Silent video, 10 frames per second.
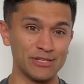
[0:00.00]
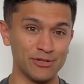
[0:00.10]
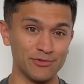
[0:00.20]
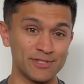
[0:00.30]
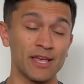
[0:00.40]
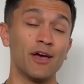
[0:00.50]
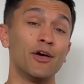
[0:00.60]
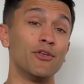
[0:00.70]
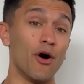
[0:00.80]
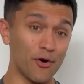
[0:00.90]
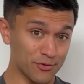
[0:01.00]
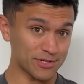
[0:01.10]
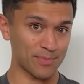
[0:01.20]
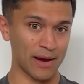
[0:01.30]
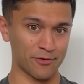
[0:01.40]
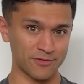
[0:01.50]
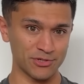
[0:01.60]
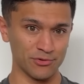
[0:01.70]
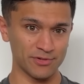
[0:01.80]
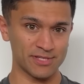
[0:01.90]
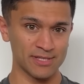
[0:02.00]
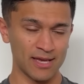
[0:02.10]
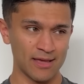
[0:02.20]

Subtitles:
use an older pair of shorts,